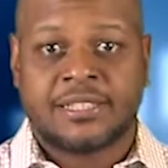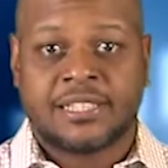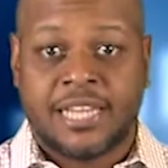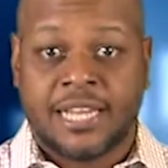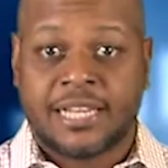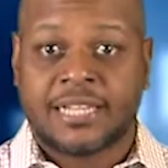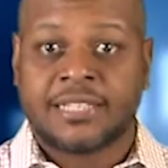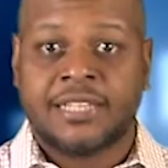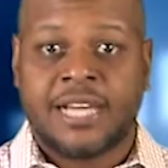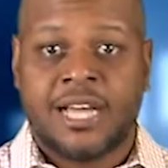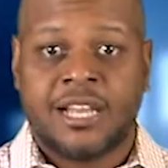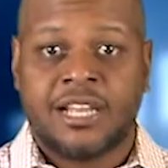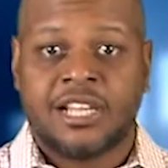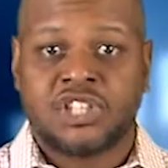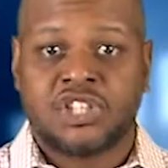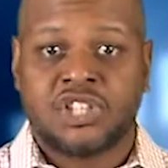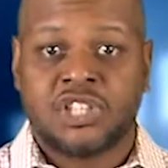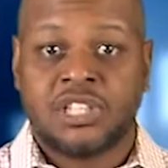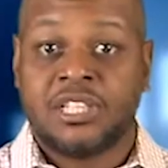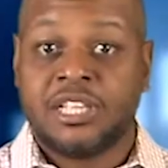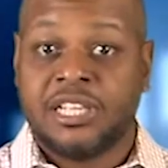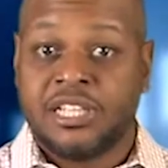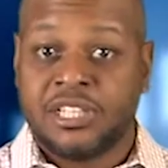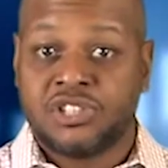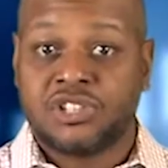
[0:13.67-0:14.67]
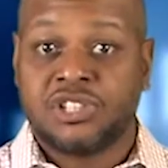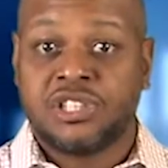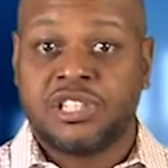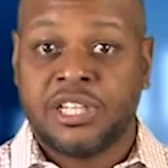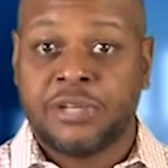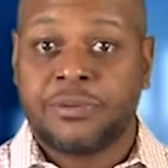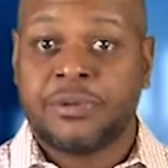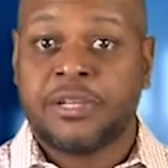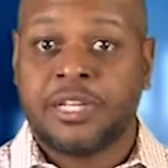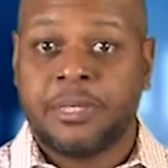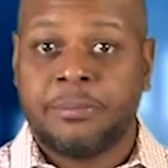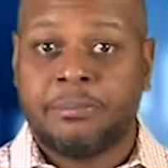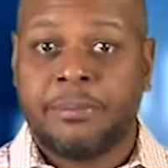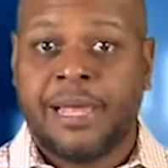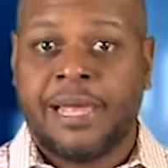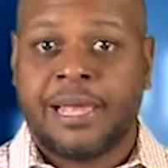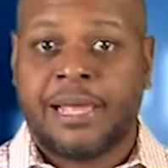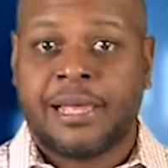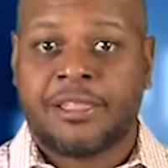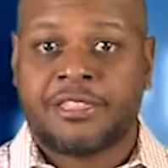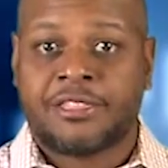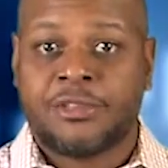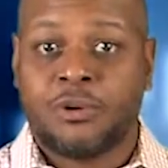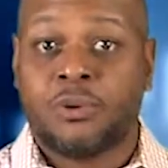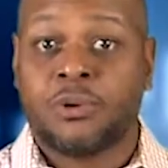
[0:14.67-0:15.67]
technology, engineering, and
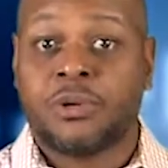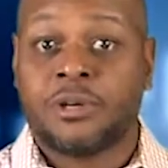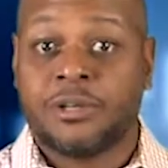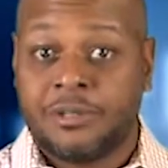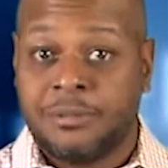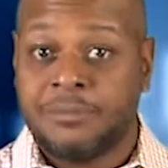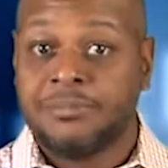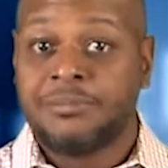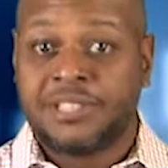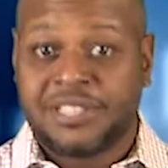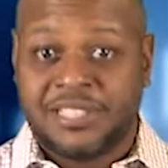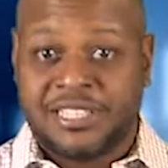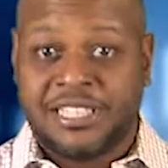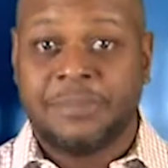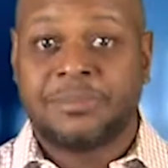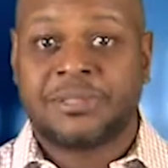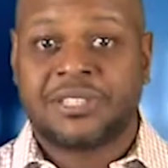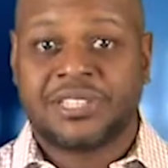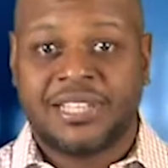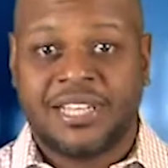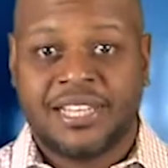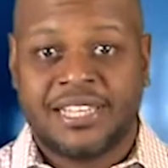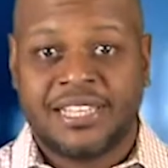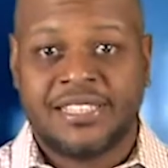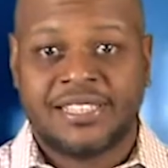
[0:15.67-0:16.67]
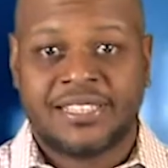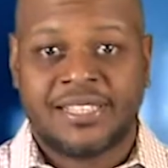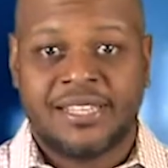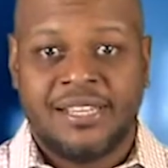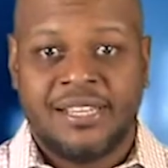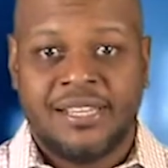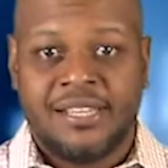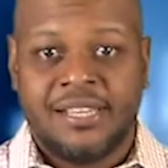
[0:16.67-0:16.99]
math, or STEM studies,